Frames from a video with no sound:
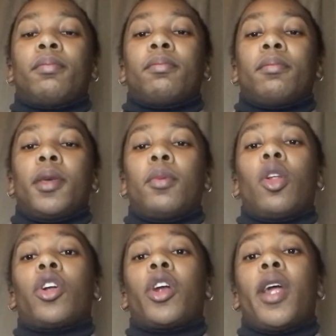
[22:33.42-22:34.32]
People
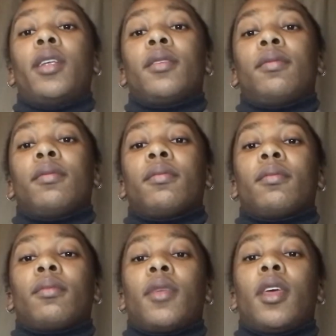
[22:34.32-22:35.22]
are creative
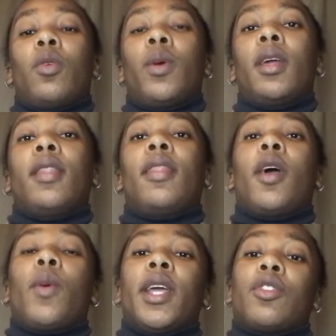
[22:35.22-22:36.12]
in
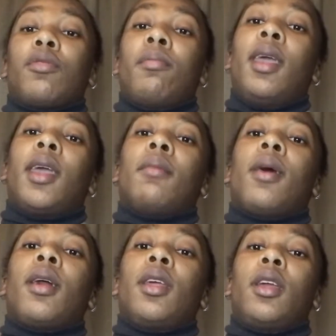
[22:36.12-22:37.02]
their ways of making
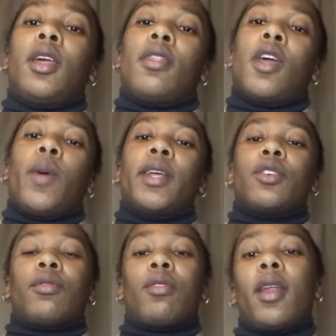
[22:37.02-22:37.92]
money, in their ways
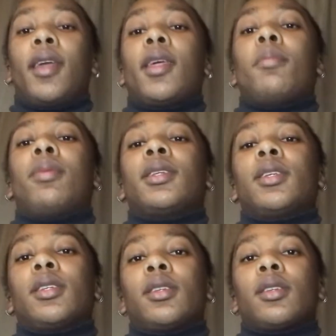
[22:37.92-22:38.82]
of running their
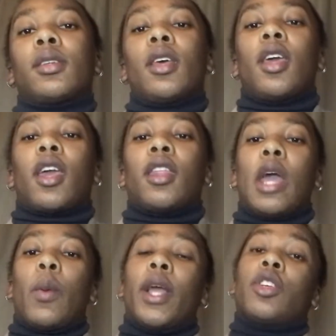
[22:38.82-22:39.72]
businesses, in
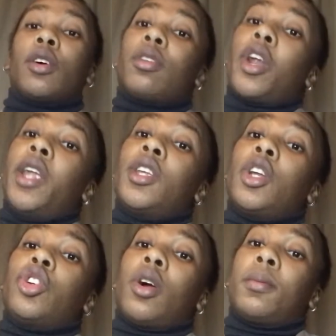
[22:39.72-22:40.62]
their ways of creating
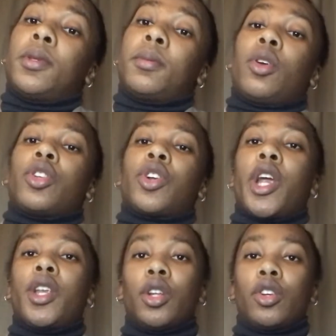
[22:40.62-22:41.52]
jobs, because
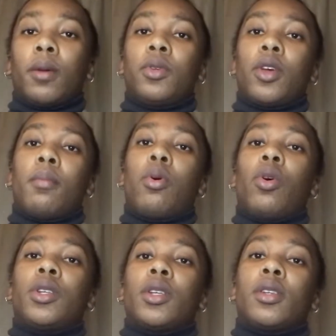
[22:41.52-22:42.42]
creating jobs are
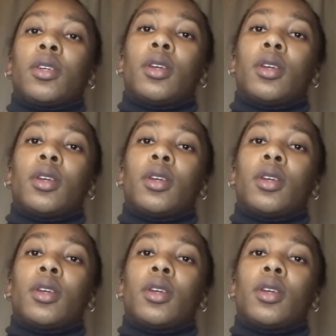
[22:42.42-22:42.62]
important.